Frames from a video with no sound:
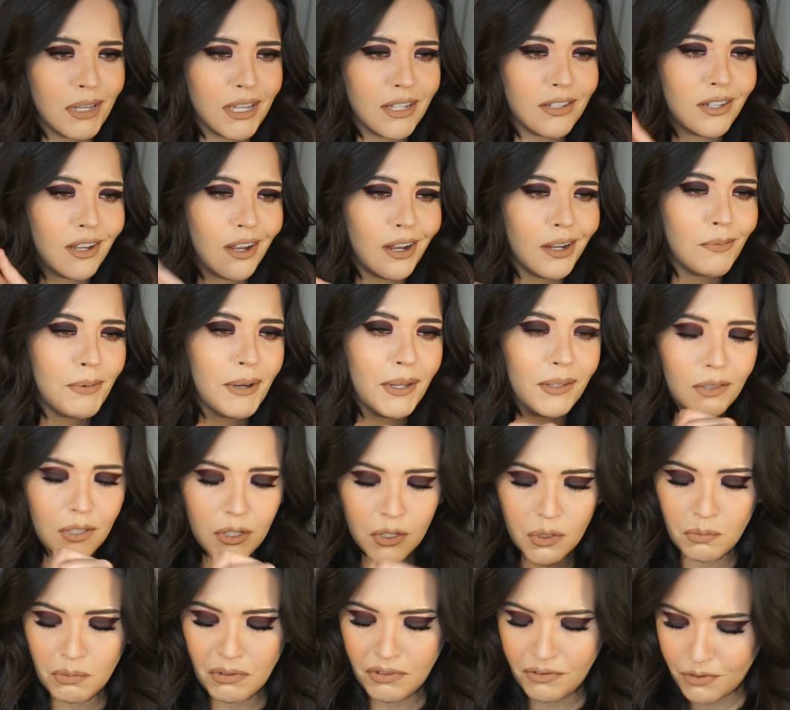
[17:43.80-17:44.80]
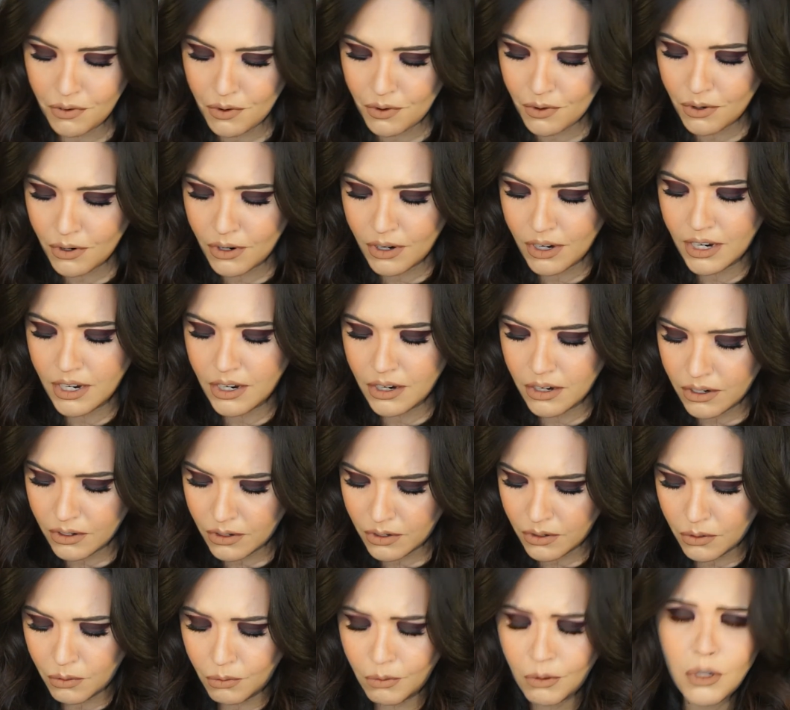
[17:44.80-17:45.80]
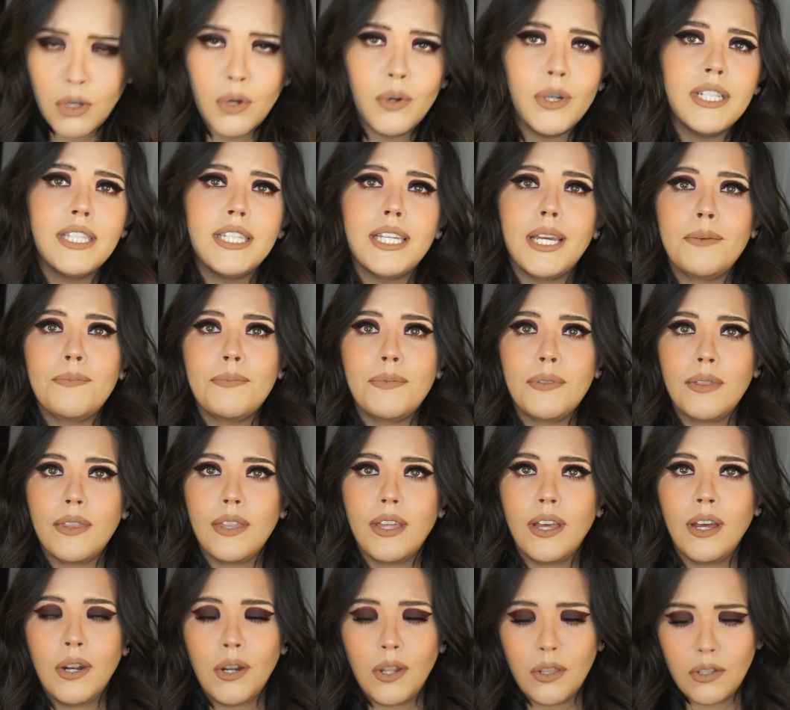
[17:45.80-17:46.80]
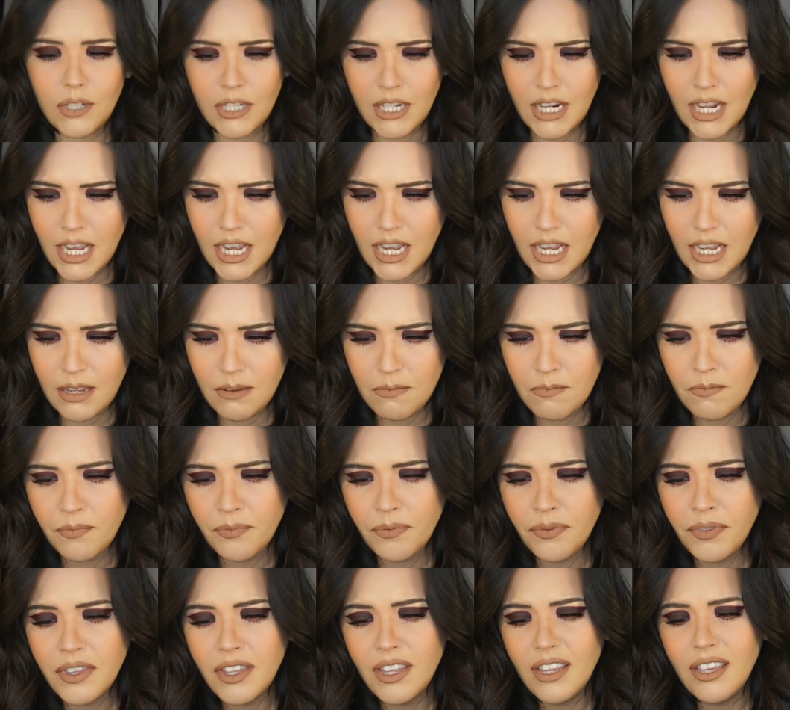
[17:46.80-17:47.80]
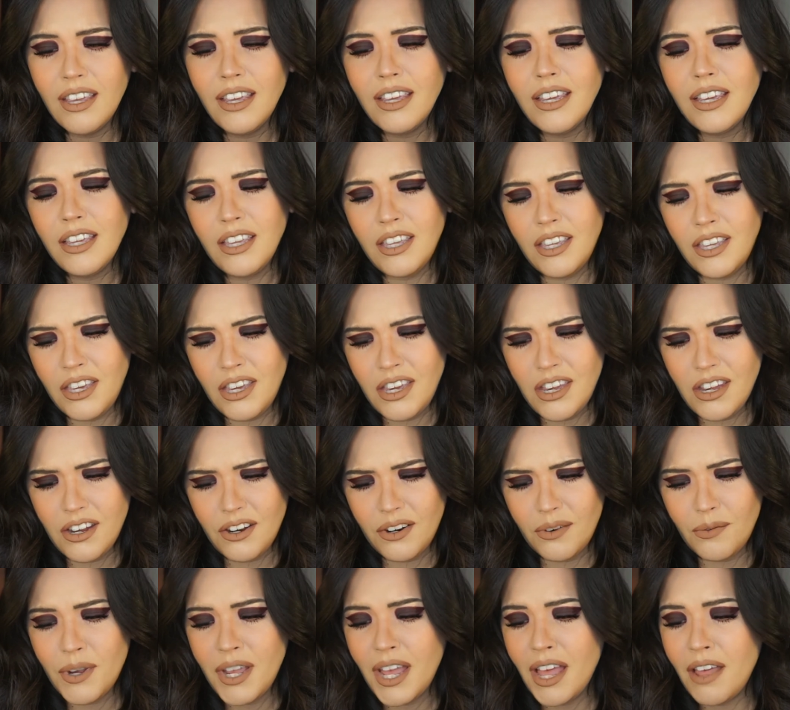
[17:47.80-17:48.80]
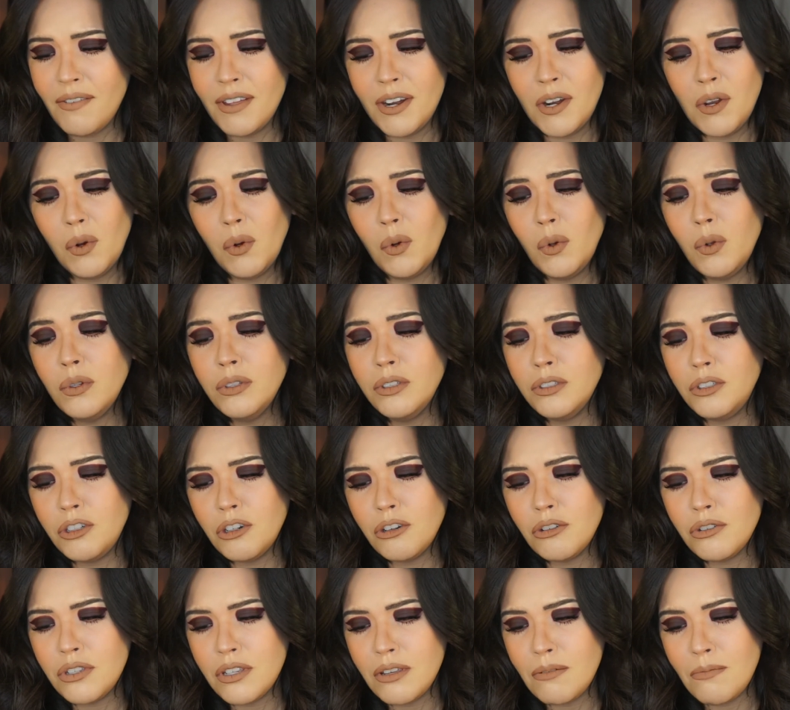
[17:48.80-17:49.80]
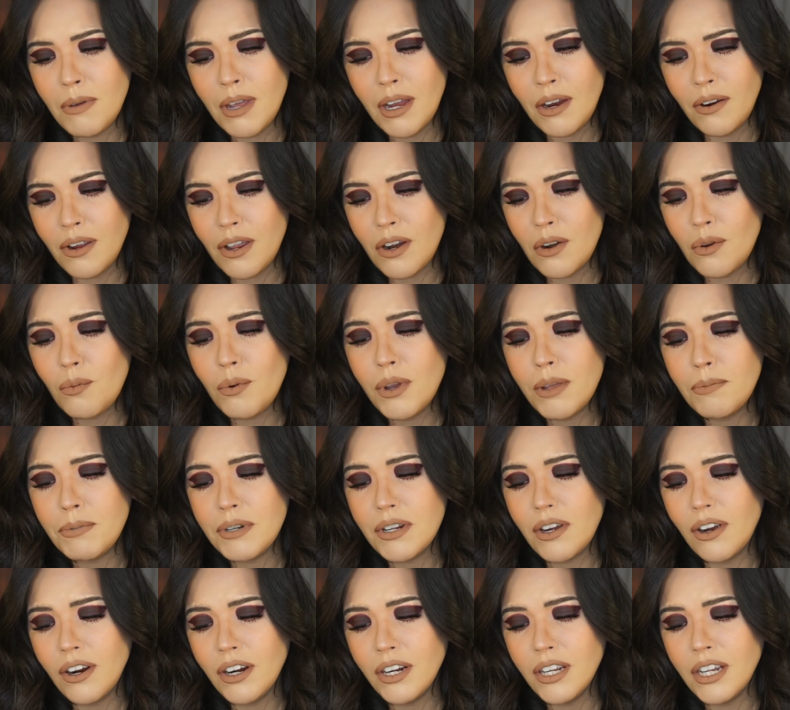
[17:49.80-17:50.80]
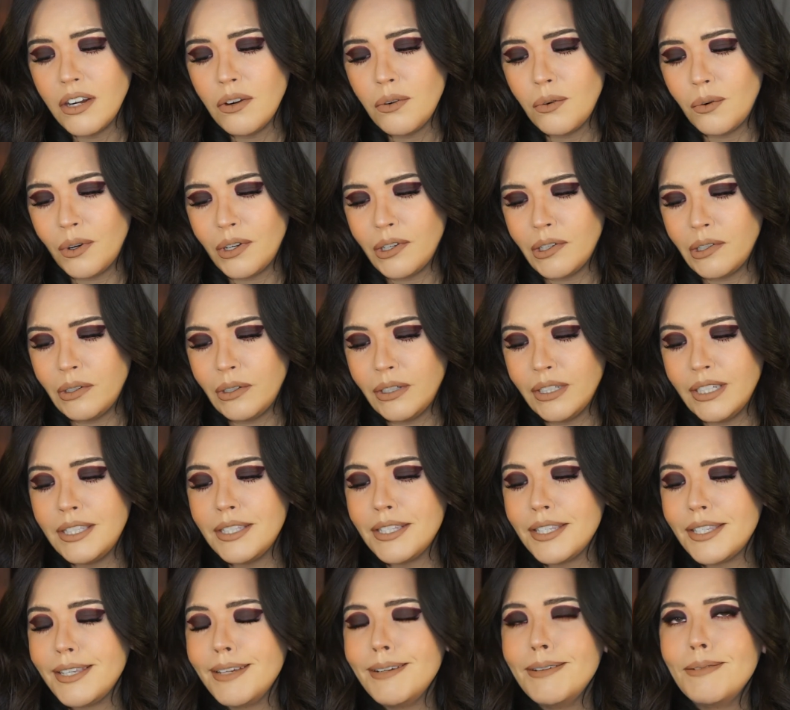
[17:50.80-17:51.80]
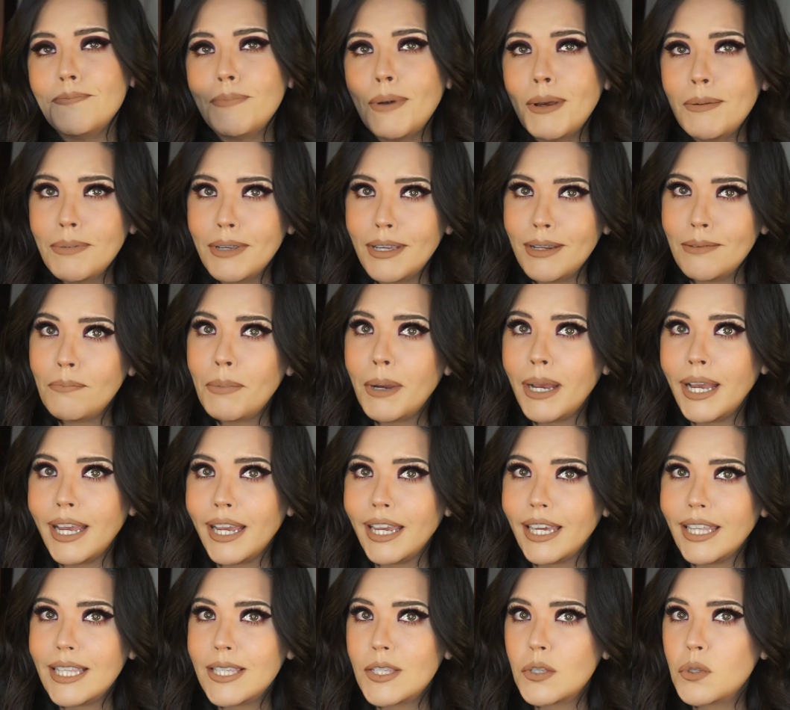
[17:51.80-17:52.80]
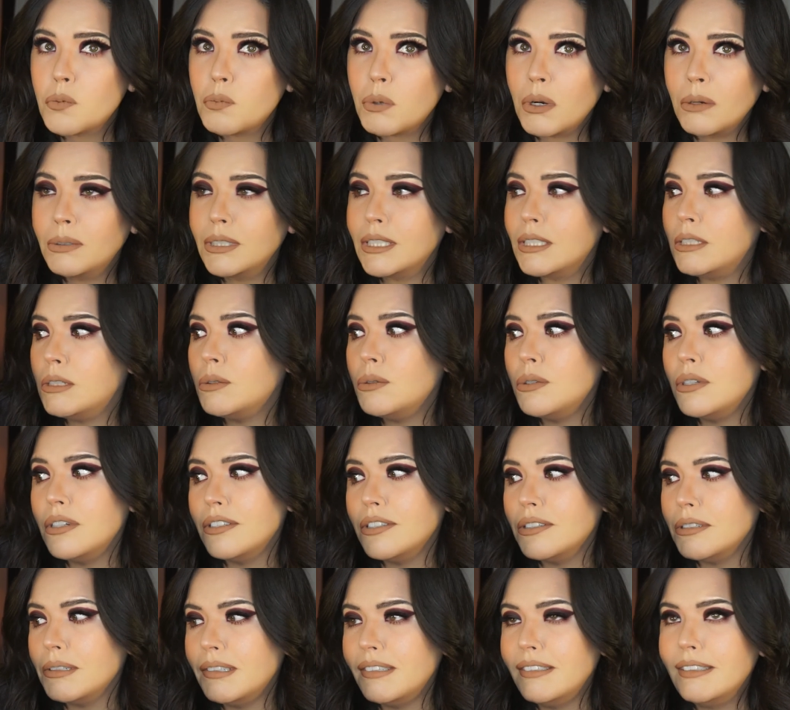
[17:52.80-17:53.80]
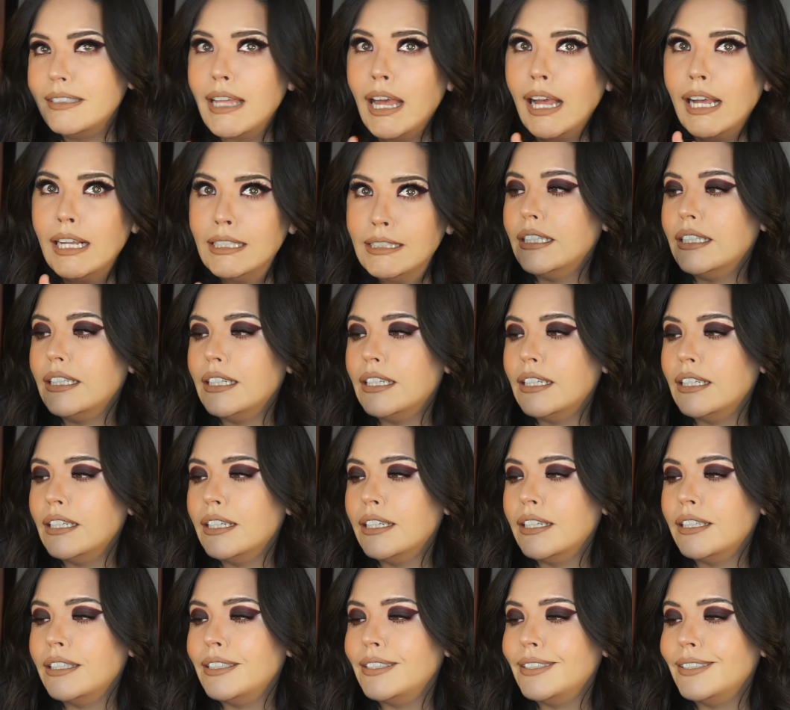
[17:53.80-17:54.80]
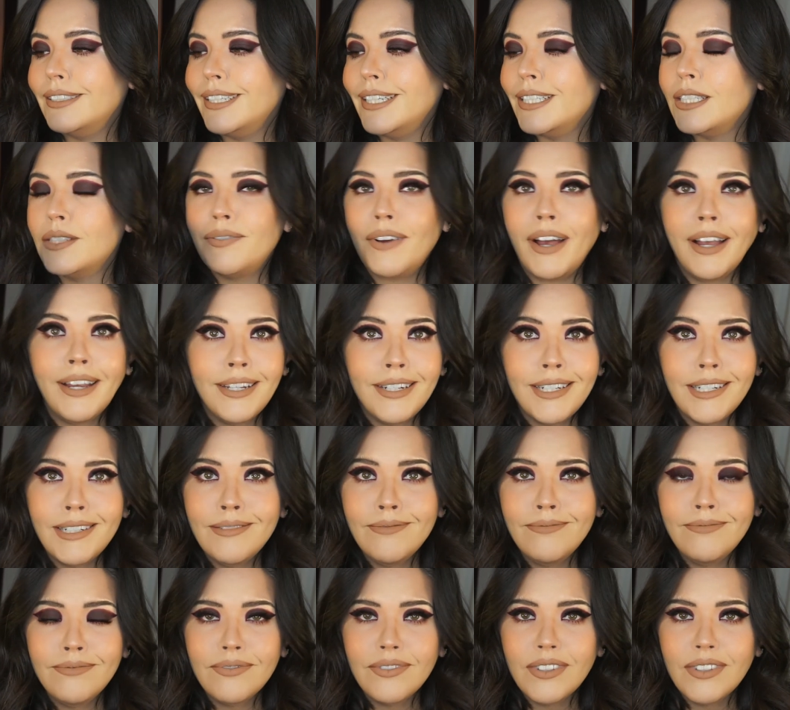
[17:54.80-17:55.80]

talk about this before. We'll go in depth another time. Here we have an old Josie Maran whipped argan oil in the scent pumpkin pie. This is probably 2 years old. It's fine.